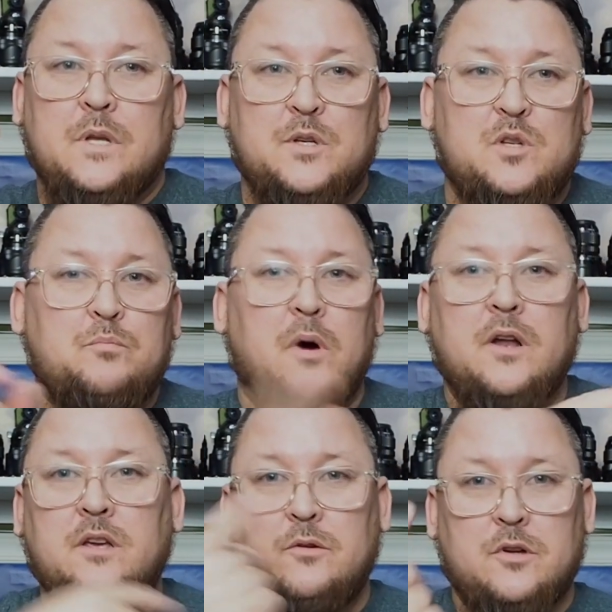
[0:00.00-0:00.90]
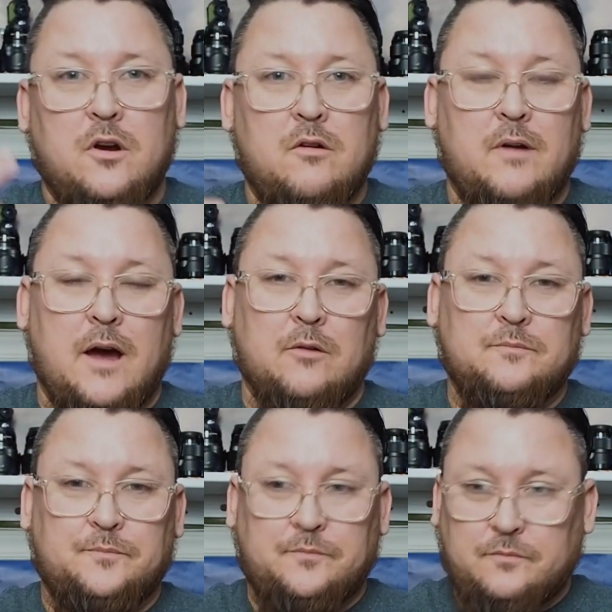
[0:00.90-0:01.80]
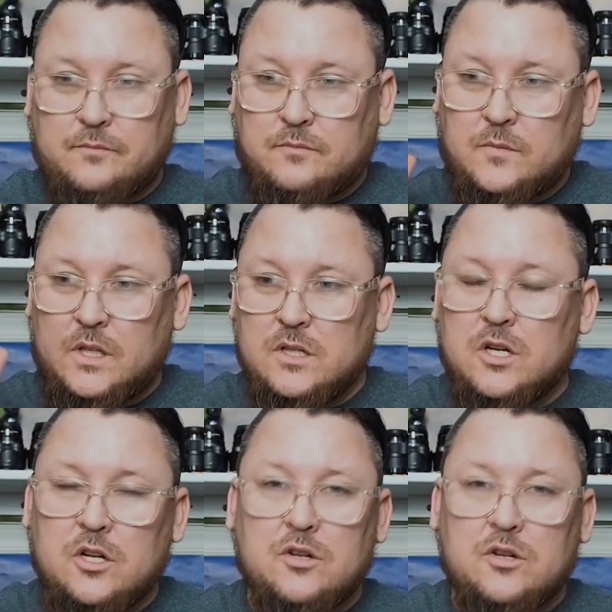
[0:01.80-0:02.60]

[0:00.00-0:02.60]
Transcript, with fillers: Spun a U-turn around, started